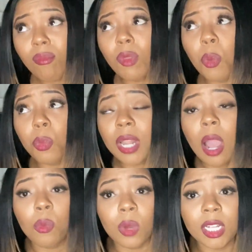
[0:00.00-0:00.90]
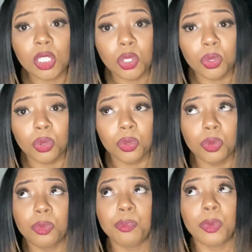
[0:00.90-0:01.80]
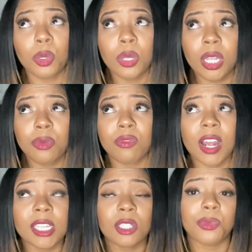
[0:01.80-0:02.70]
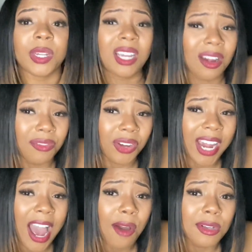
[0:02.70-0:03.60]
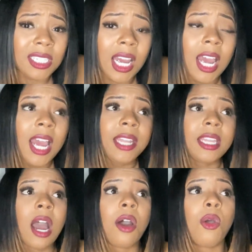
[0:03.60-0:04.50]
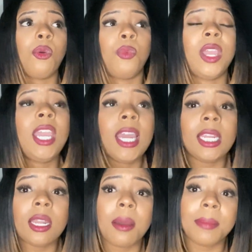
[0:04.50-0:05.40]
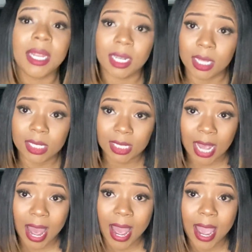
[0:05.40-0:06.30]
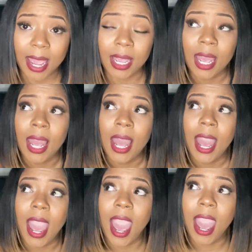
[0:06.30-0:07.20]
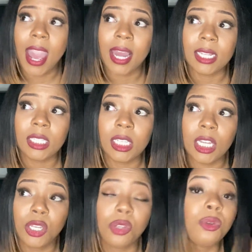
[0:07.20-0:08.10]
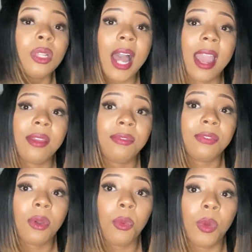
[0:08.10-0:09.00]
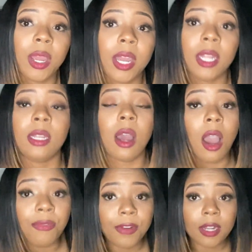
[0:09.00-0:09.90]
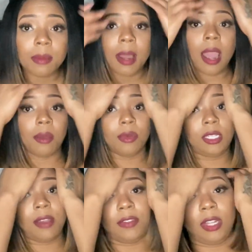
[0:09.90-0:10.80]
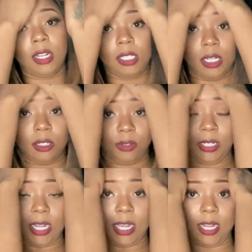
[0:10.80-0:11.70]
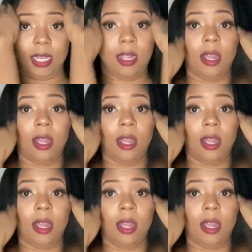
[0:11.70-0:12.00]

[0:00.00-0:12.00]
When I went to Beauty Rest Recovery House, now we ended up meeting this guy at New Life when a friend of mine was having their surgery done.